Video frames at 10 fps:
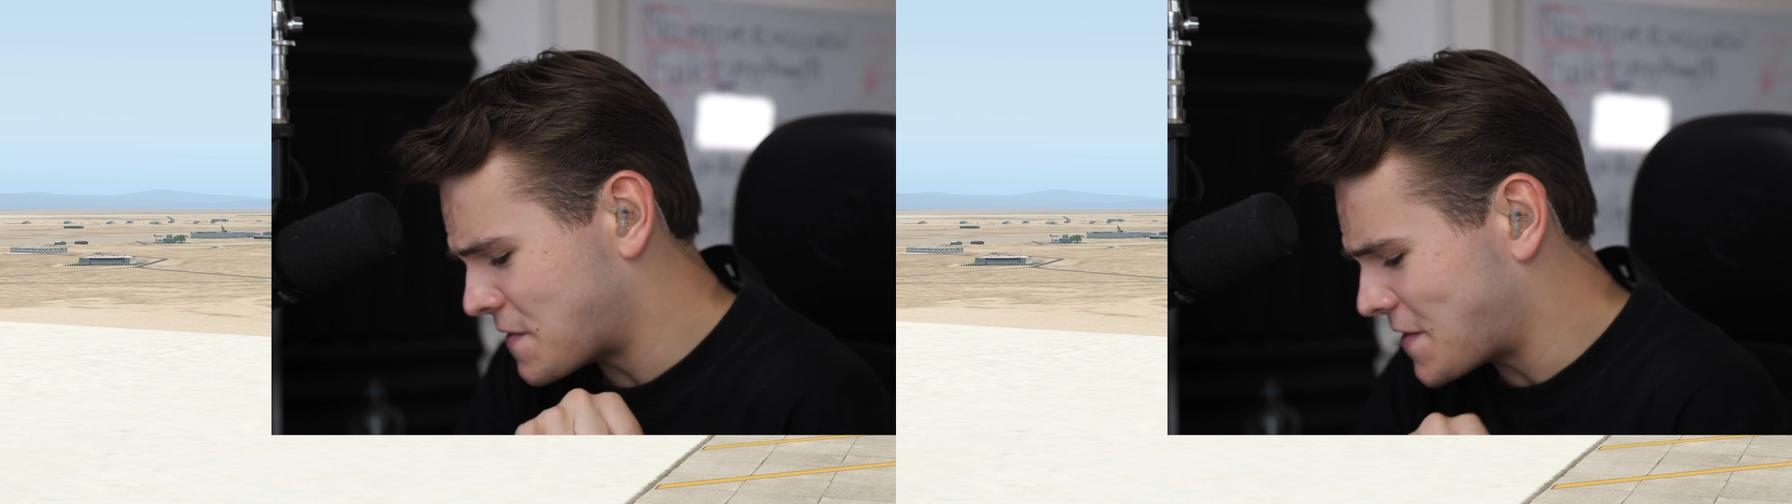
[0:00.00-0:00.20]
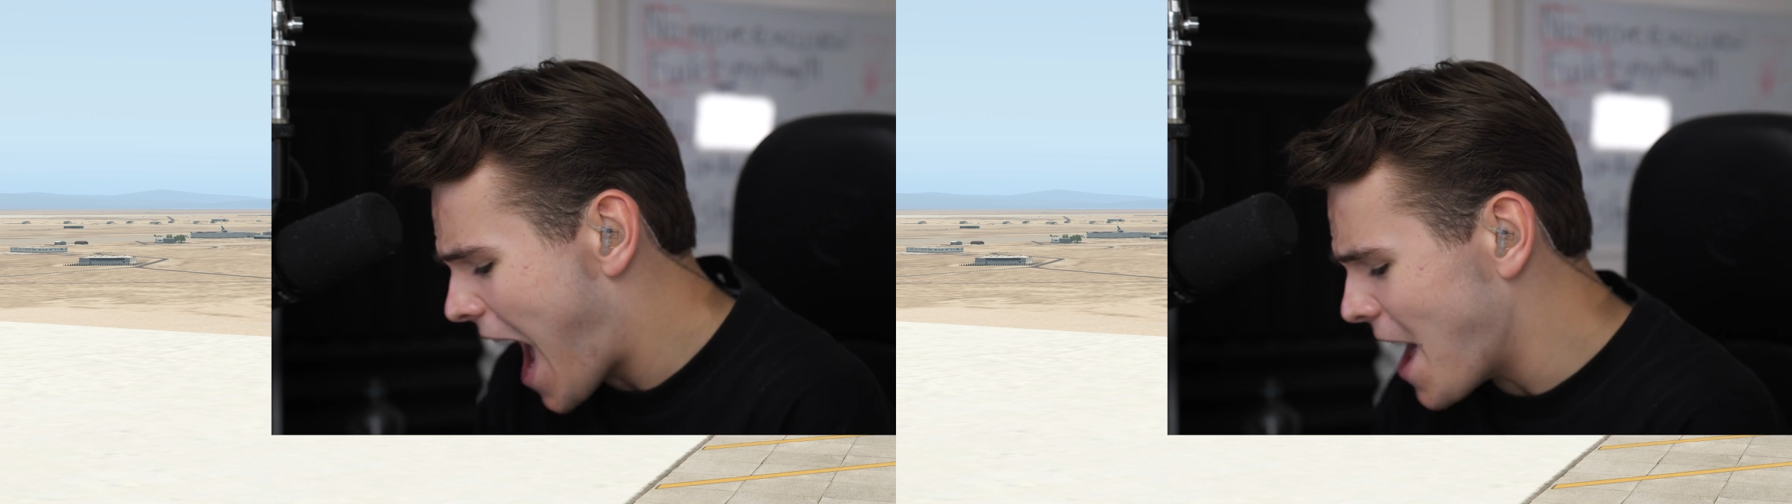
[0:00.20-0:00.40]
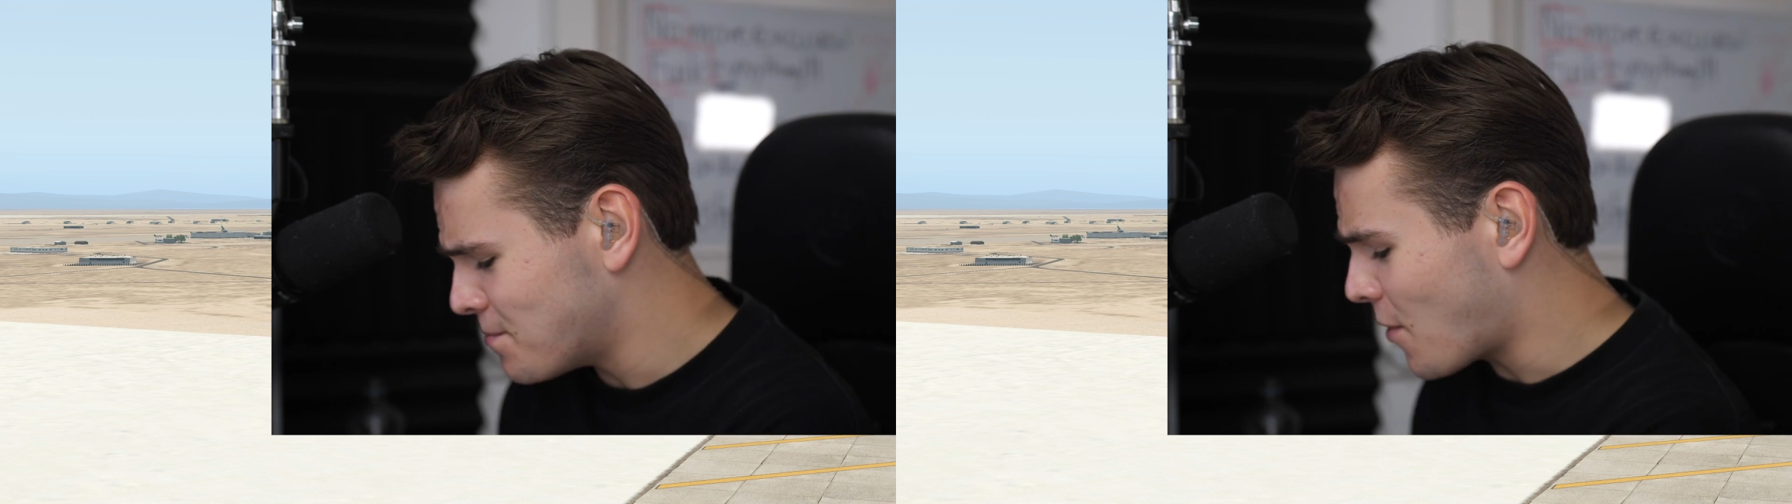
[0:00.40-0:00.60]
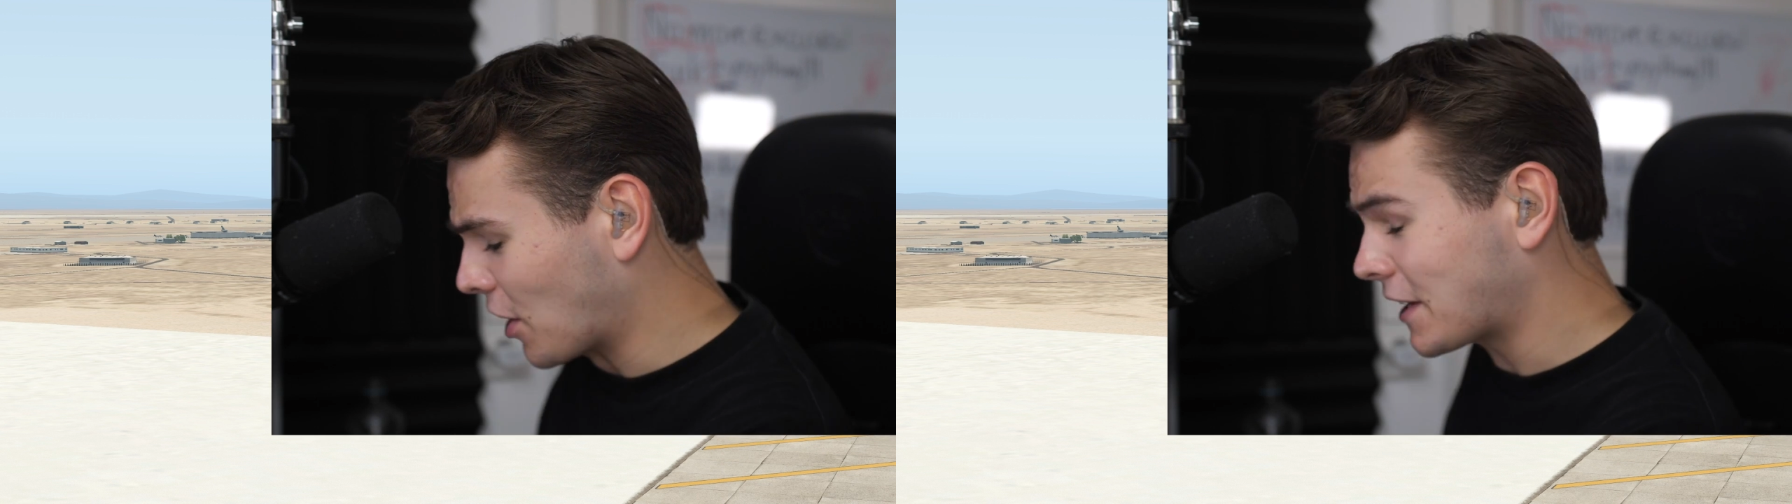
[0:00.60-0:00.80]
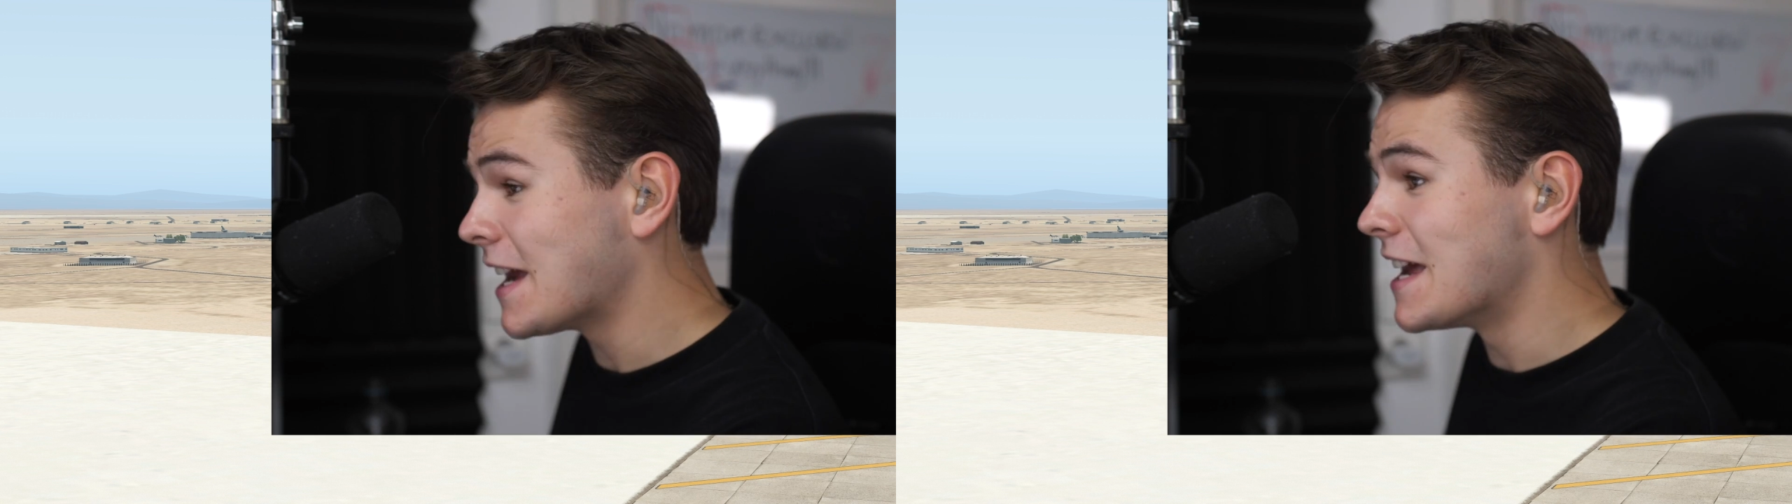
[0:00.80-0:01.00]
that
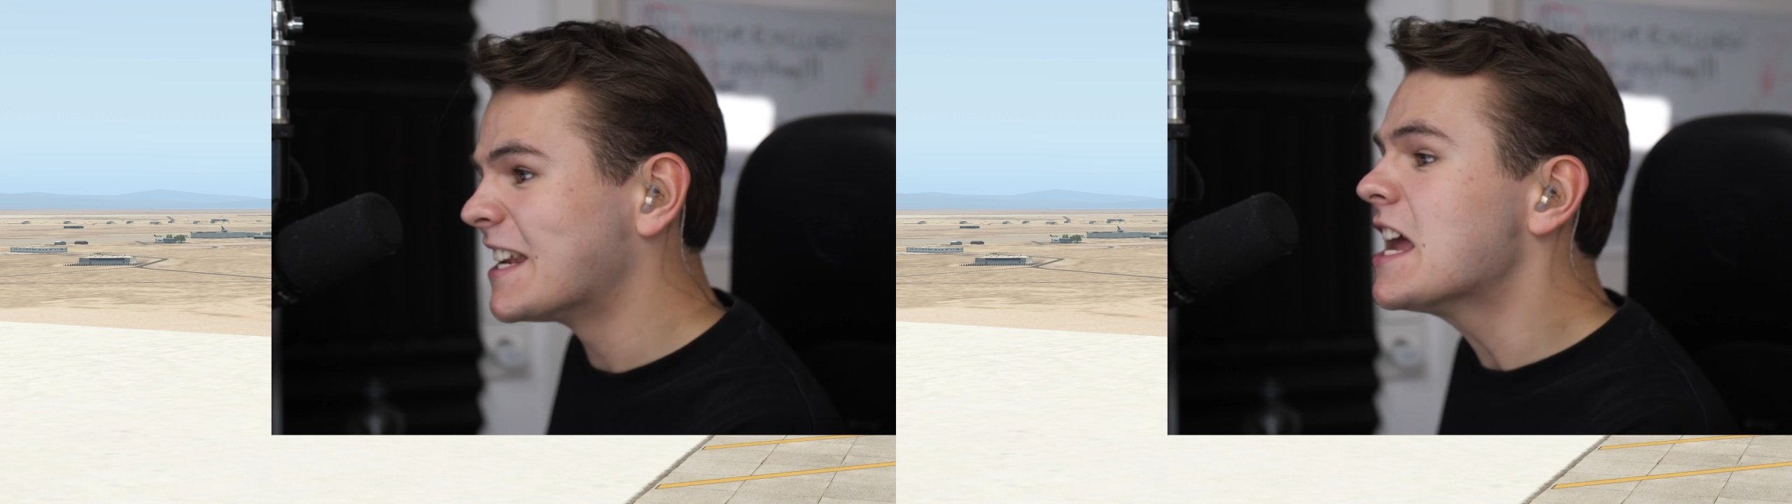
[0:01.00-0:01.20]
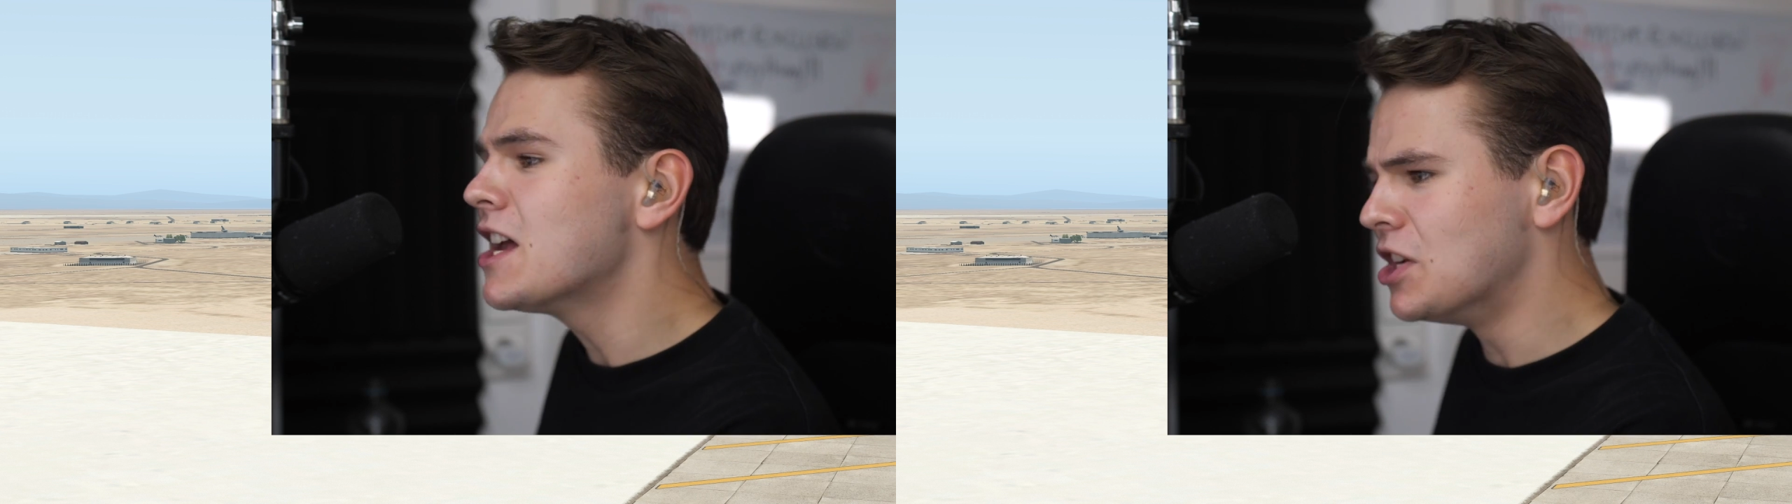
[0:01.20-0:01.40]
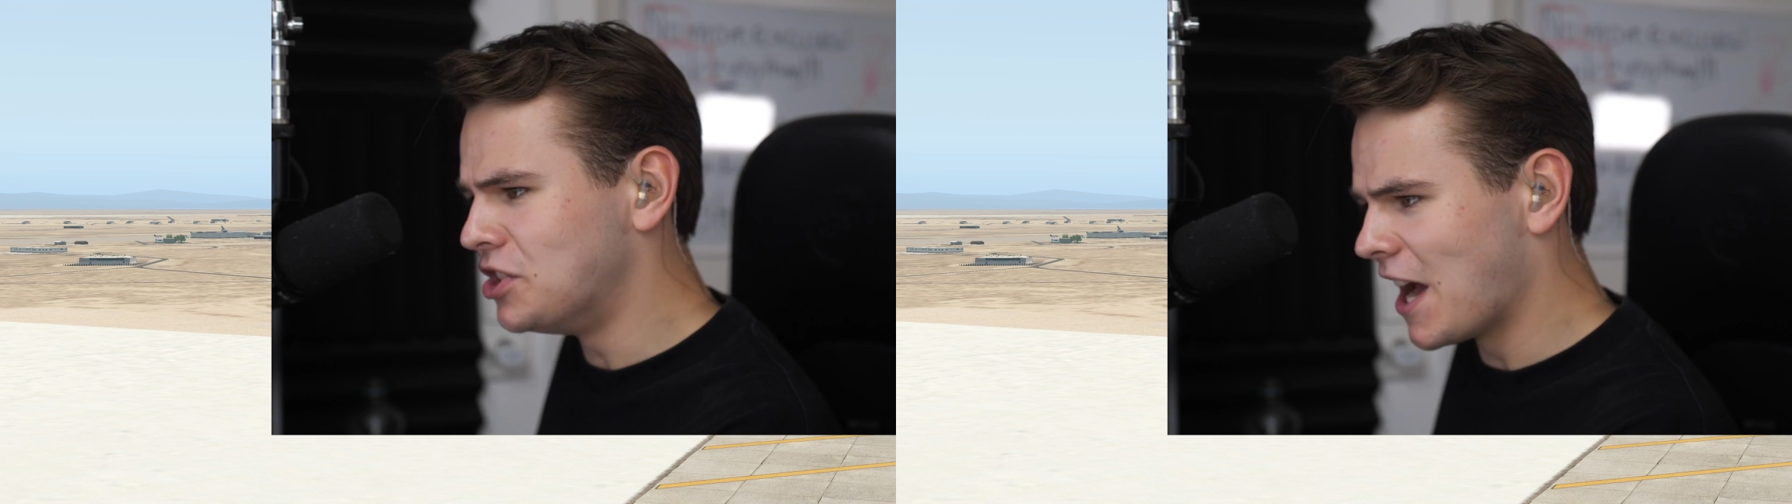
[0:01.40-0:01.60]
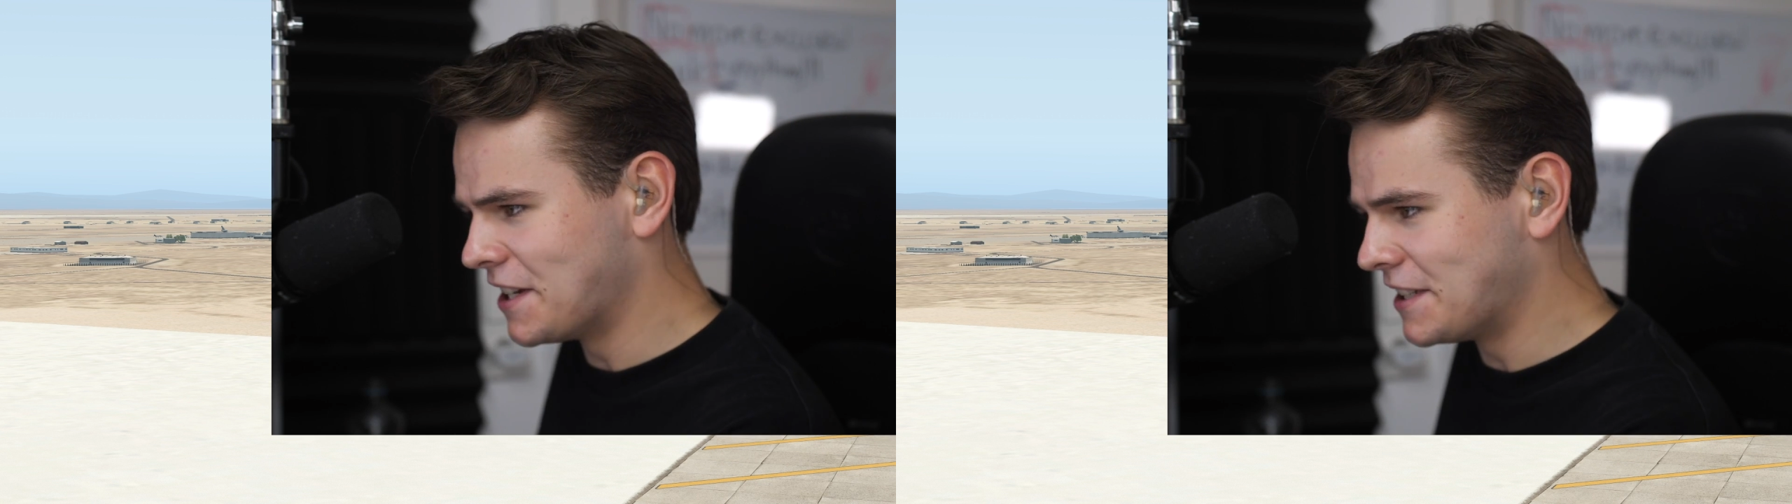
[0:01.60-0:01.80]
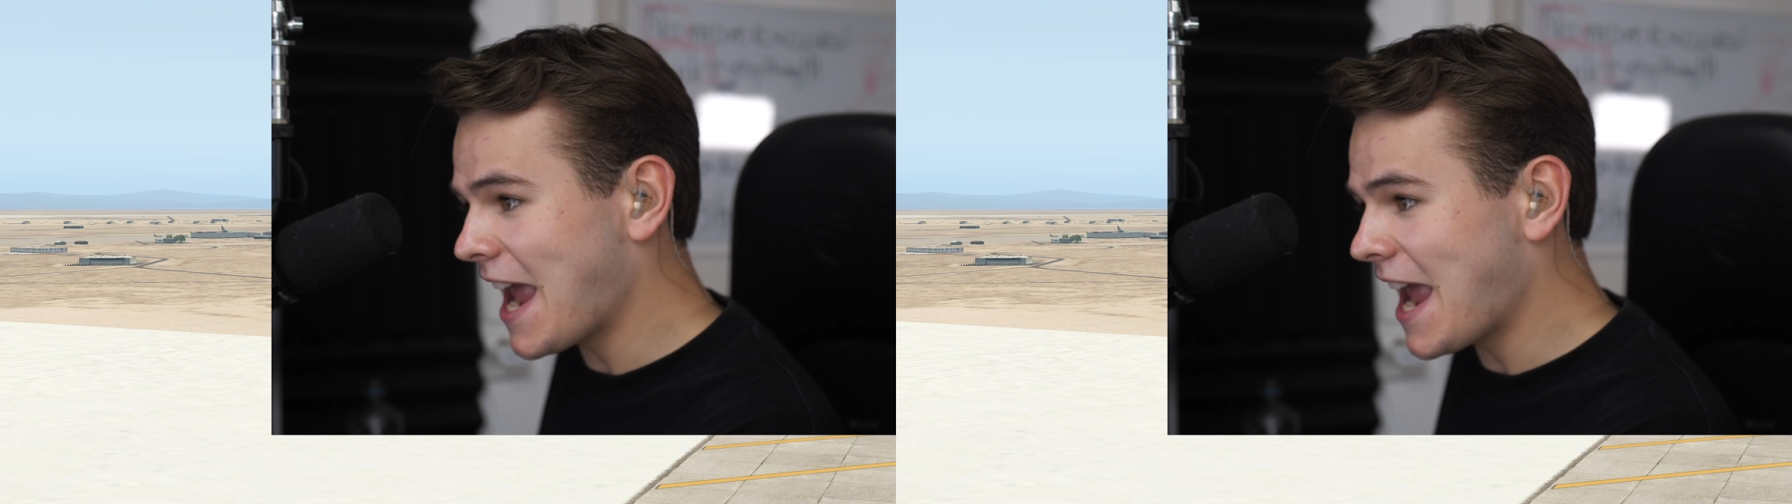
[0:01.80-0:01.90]
market just